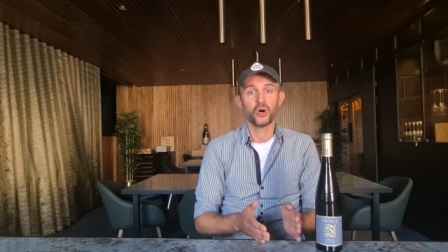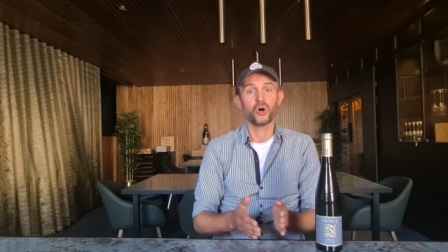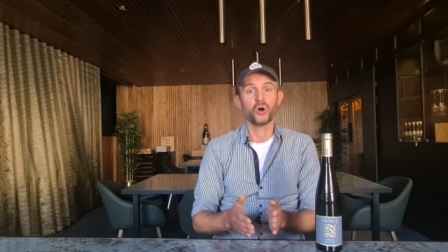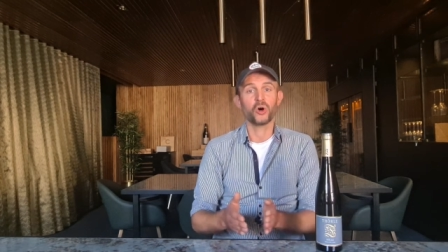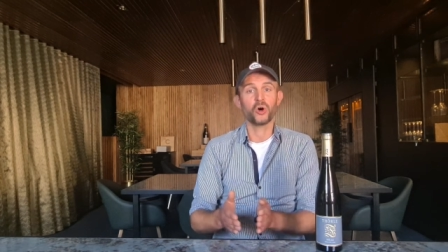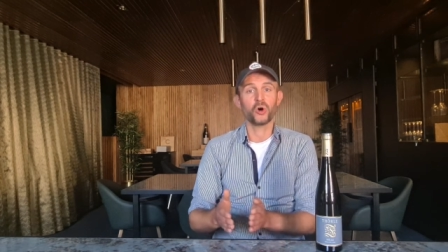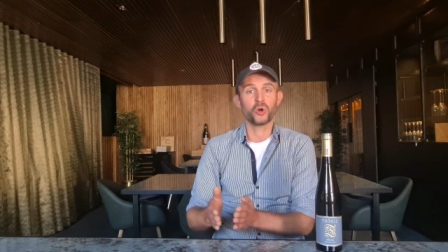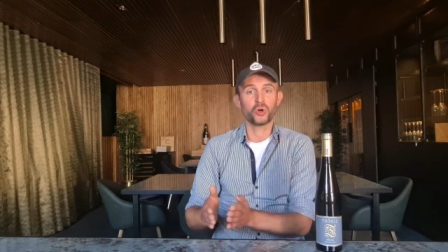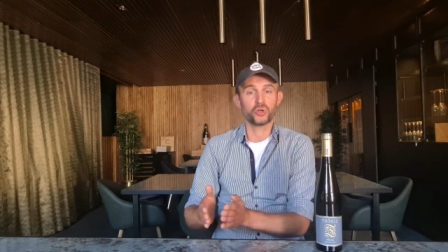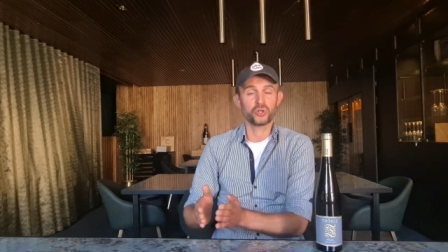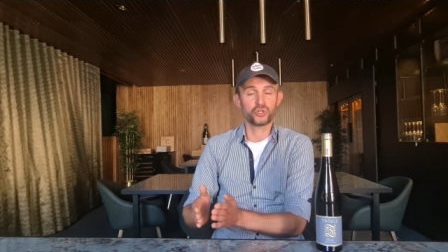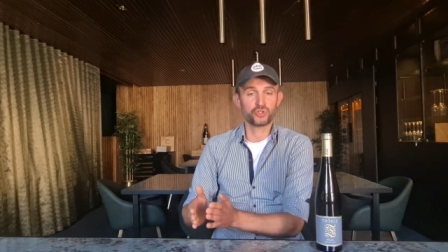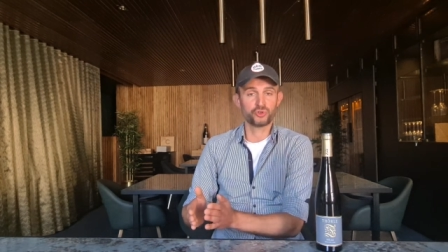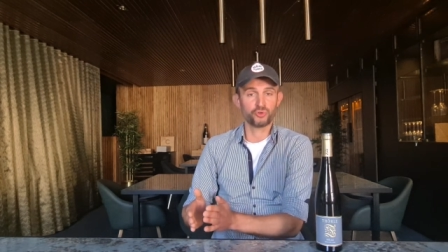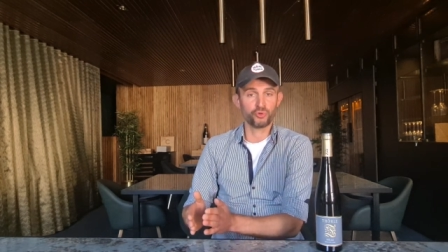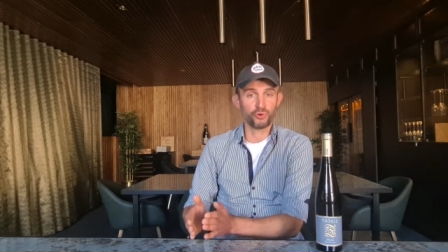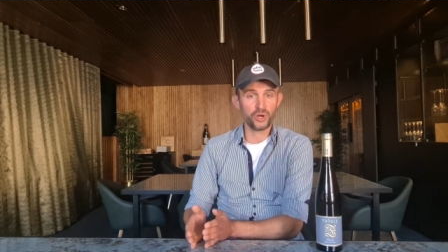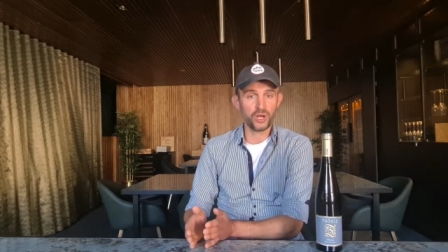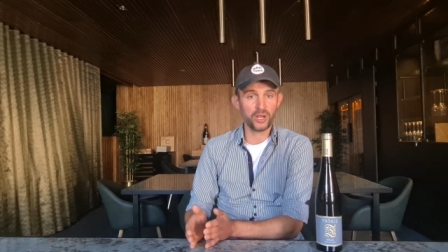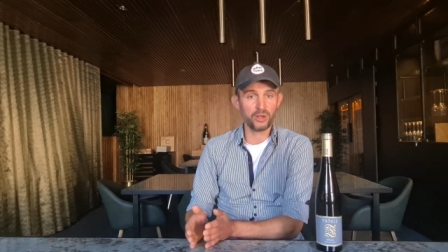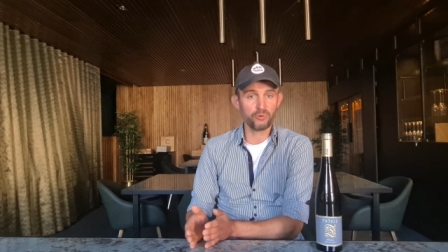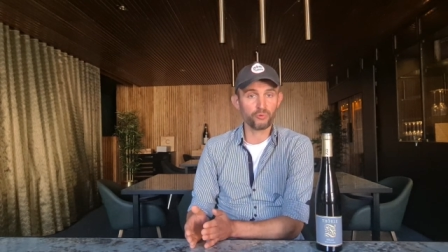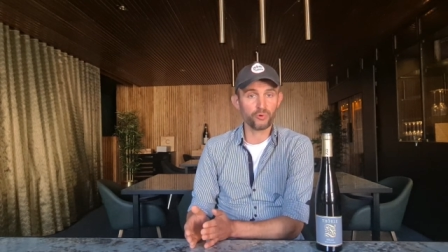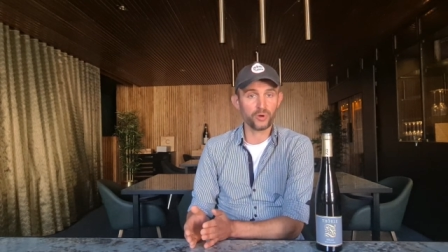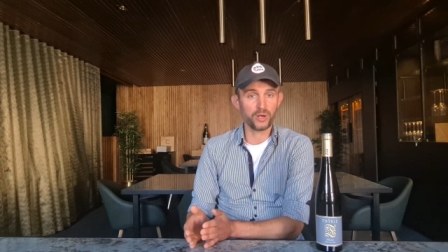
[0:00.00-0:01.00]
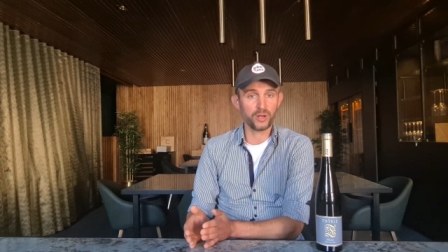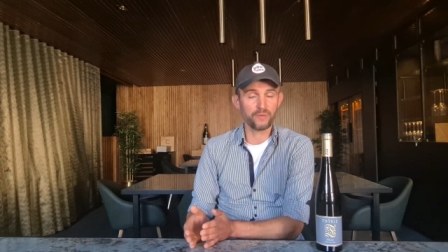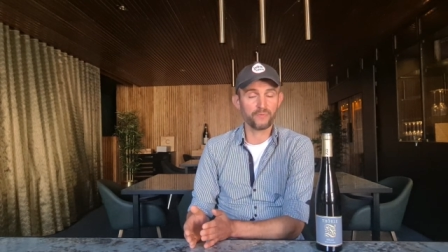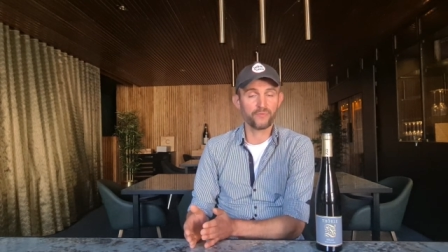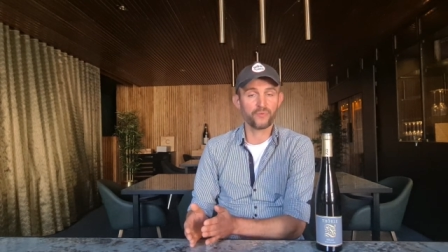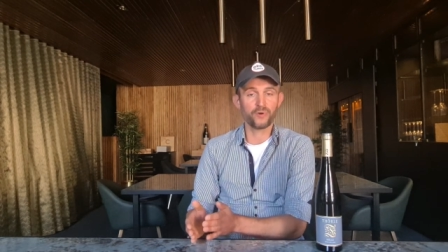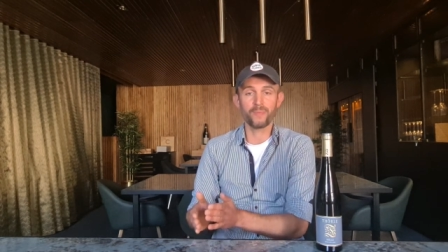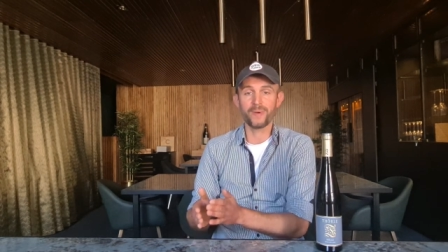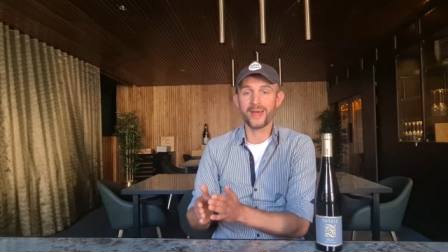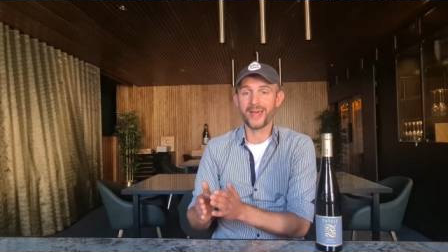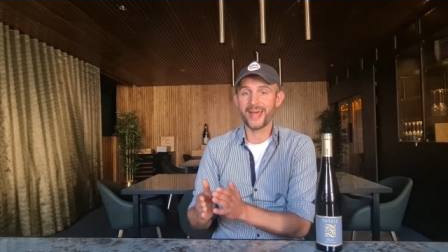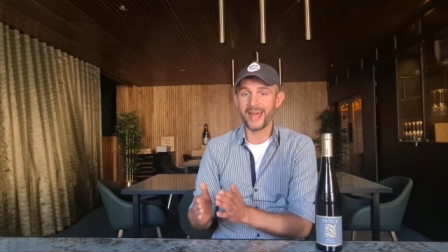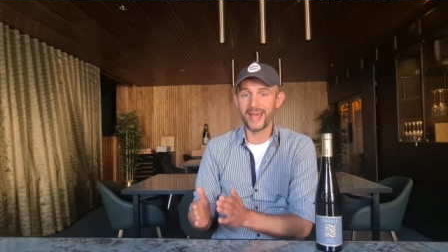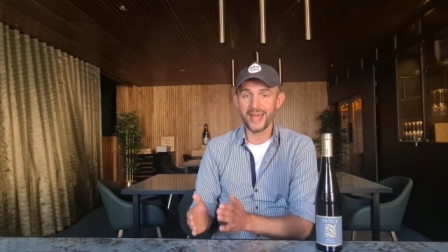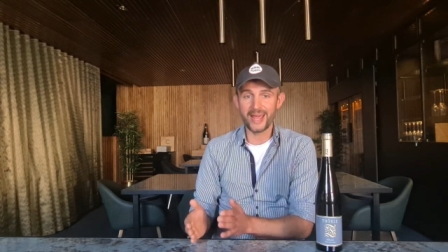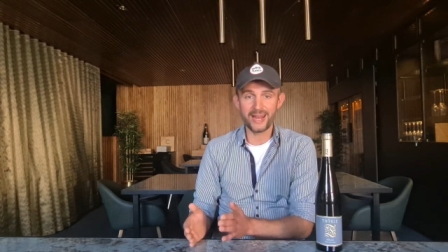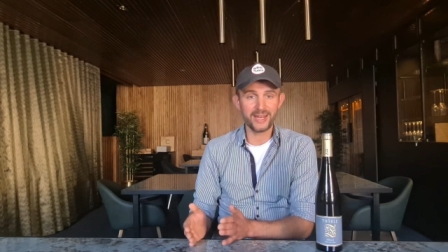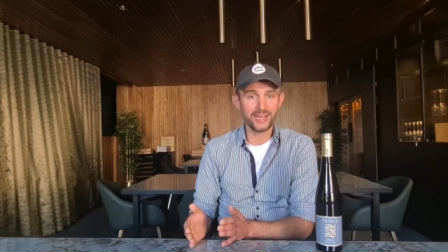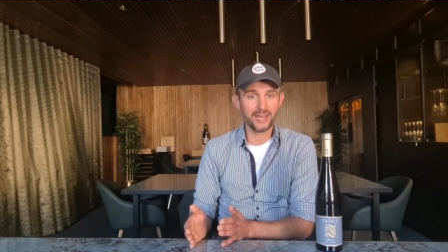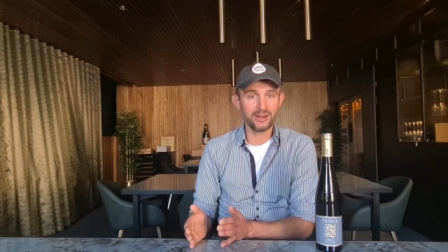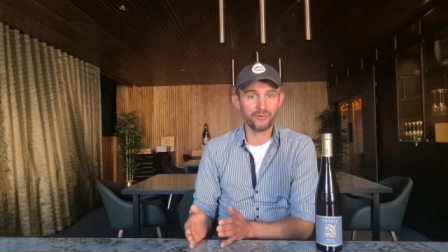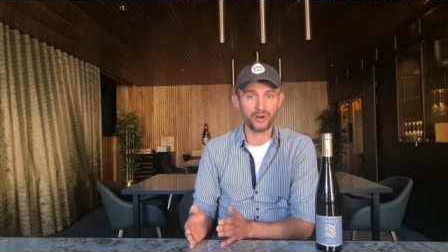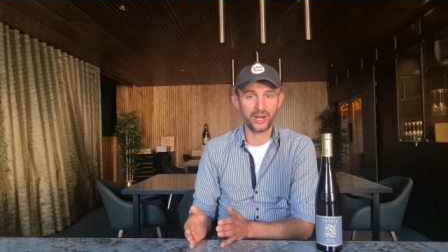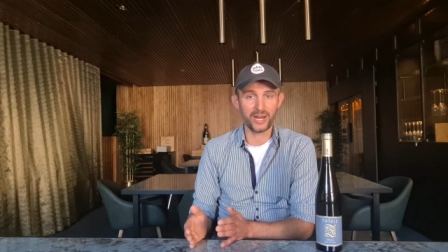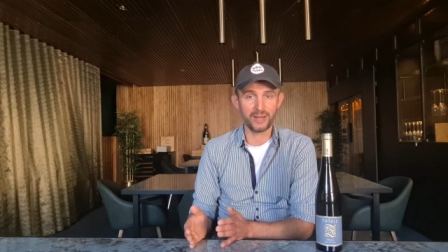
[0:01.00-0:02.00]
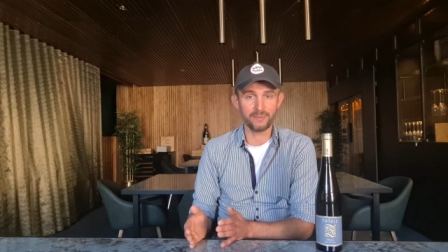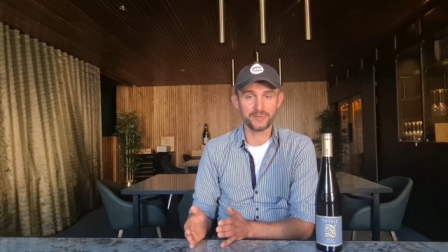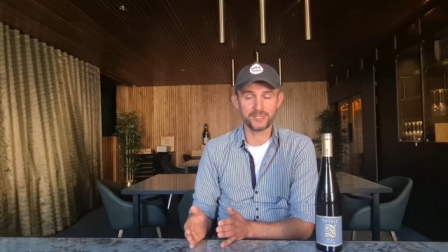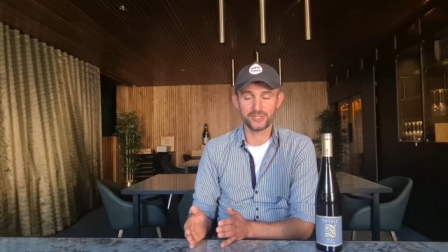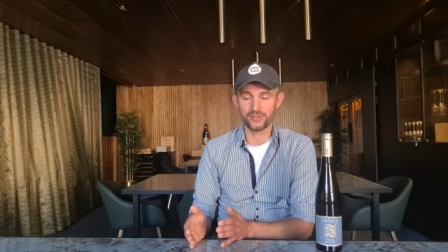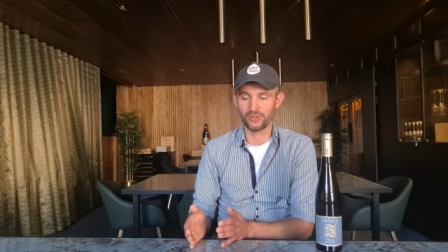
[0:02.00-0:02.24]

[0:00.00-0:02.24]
or dry wine from any grapes,